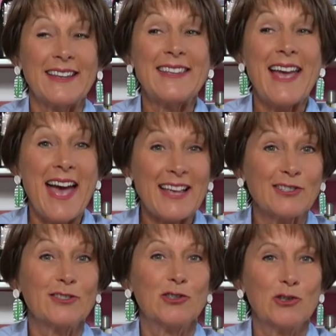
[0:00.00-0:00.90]
like
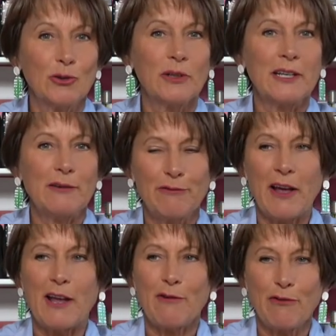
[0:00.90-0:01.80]
yes that? julie
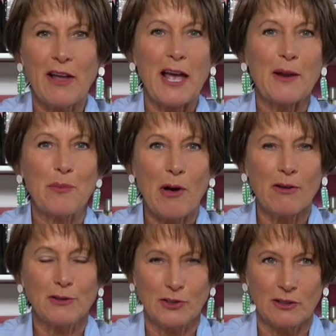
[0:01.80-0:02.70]
faye fan
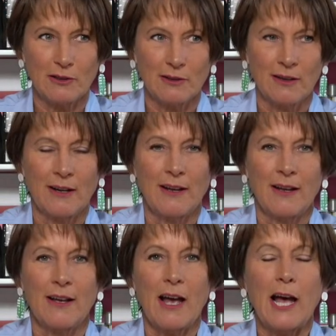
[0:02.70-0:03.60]
balzer
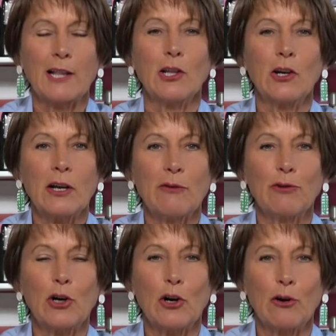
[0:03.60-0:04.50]
uh, look
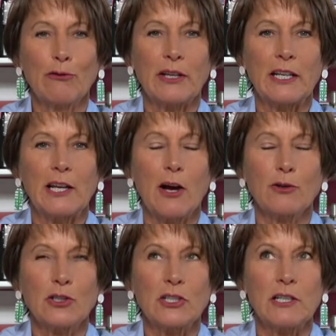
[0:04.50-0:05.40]
for her video
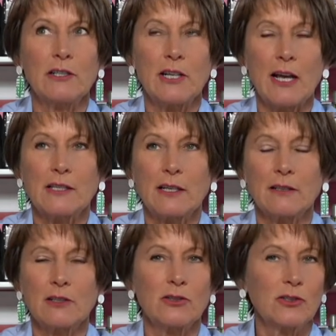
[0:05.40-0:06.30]
she does
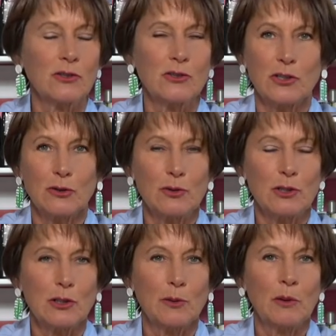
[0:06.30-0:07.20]
it just search
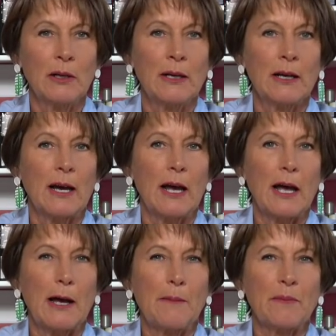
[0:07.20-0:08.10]
youtube
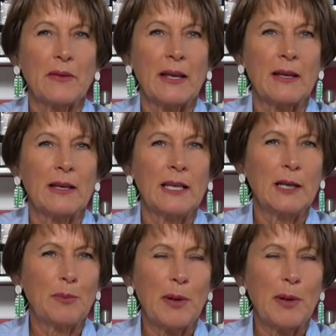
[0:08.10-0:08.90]
um, ink